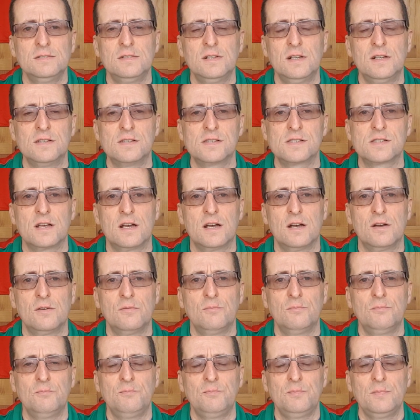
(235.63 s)
has
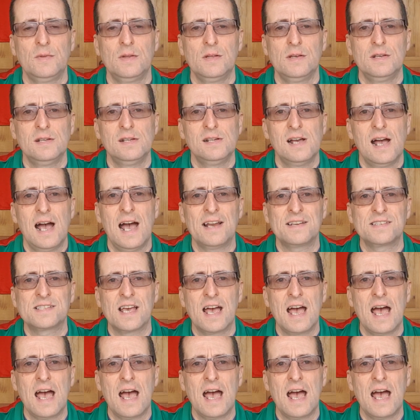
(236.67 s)
had to